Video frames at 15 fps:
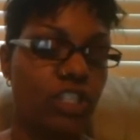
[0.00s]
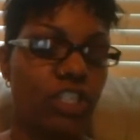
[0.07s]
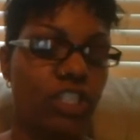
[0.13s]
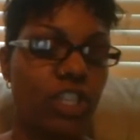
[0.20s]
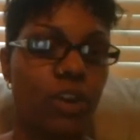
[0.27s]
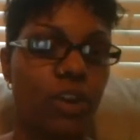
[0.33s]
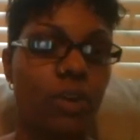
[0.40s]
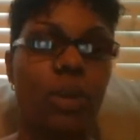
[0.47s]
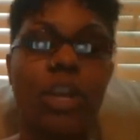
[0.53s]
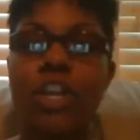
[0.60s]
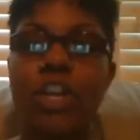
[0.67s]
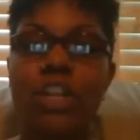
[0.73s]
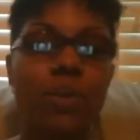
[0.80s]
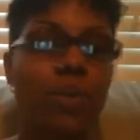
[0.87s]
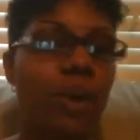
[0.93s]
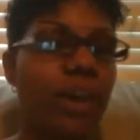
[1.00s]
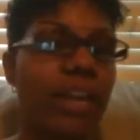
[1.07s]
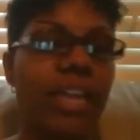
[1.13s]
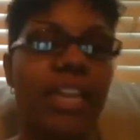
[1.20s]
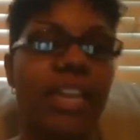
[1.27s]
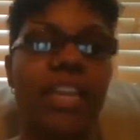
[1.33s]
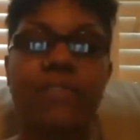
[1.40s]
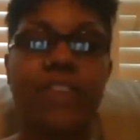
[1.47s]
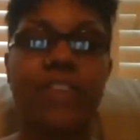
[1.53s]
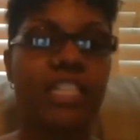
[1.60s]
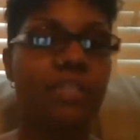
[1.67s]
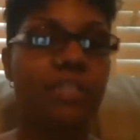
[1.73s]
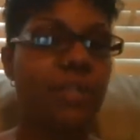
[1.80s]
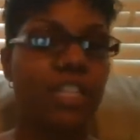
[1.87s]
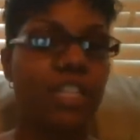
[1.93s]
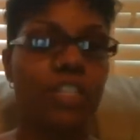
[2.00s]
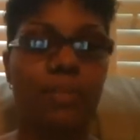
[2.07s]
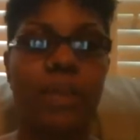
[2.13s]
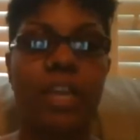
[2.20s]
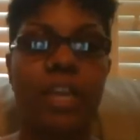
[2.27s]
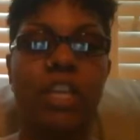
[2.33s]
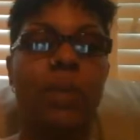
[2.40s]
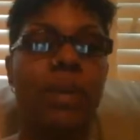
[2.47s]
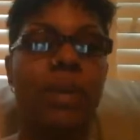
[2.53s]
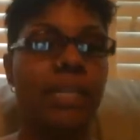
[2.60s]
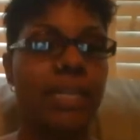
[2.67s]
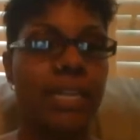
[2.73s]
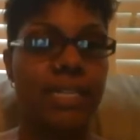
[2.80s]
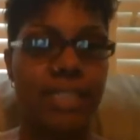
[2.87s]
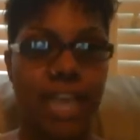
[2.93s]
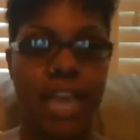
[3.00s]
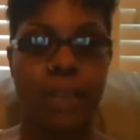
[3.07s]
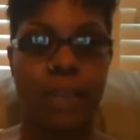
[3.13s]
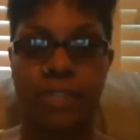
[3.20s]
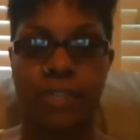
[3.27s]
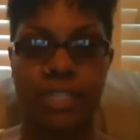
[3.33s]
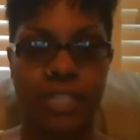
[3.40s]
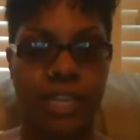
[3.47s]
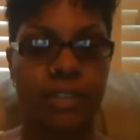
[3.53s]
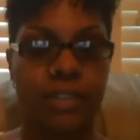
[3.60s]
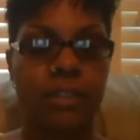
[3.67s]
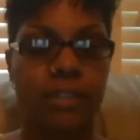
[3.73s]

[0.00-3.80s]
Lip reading: So you want any investment that you make, you want at least 8%